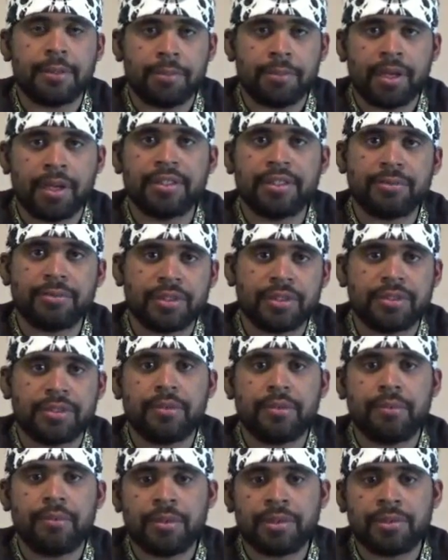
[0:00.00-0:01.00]

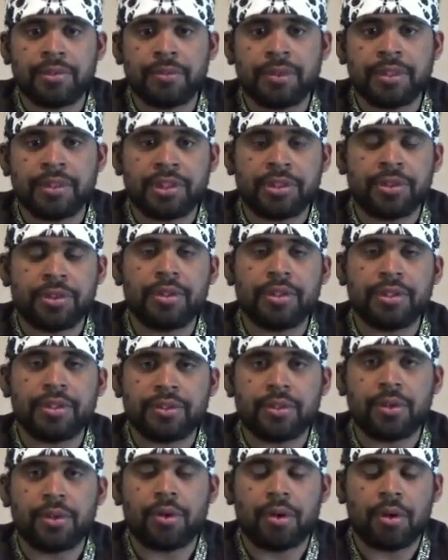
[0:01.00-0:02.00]
which was
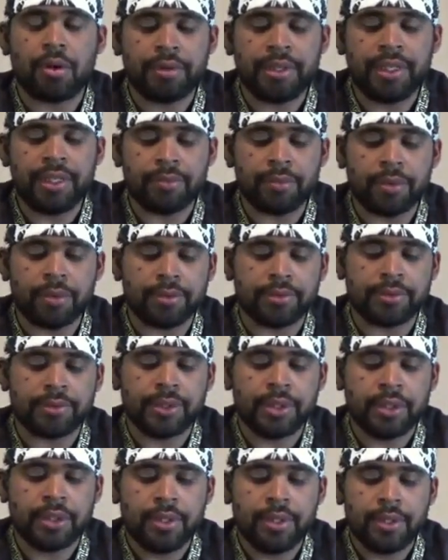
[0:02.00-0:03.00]
Judah, the so-called
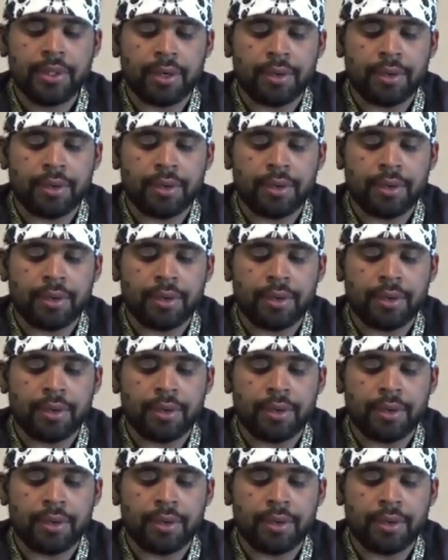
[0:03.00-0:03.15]
Negroes.